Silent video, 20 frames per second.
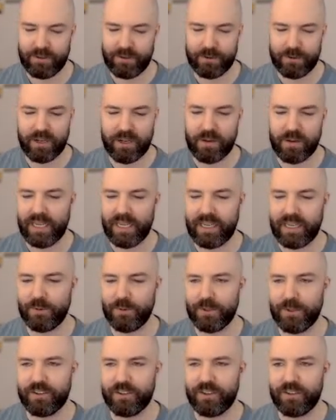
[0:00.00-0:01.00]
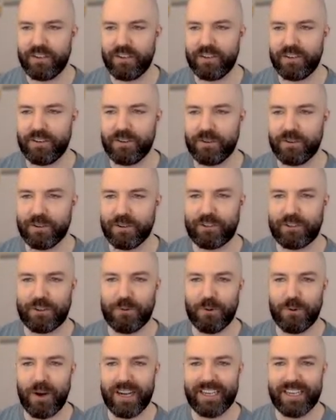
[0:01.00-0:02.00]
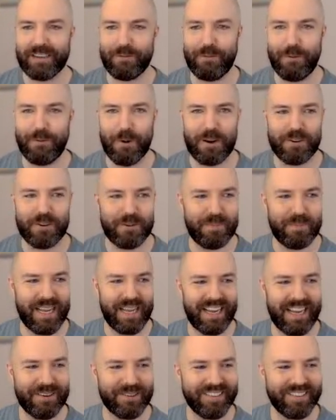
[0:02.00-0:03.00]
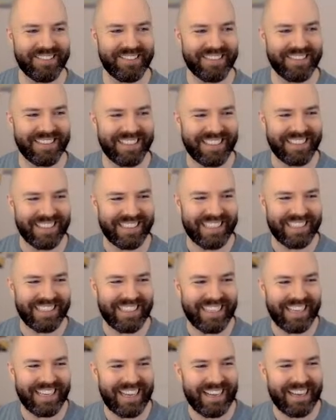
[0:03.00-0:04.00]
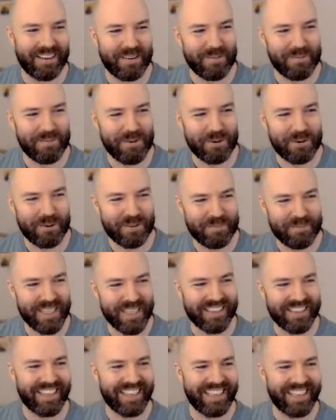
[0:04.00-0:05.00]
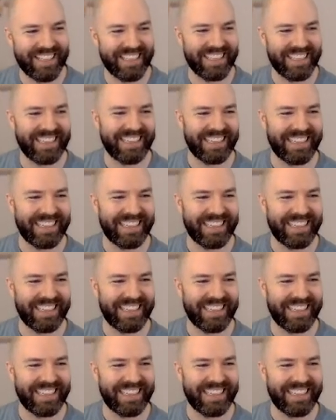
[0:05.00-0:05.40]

come back when you're squatting 400 pounds or with mental health.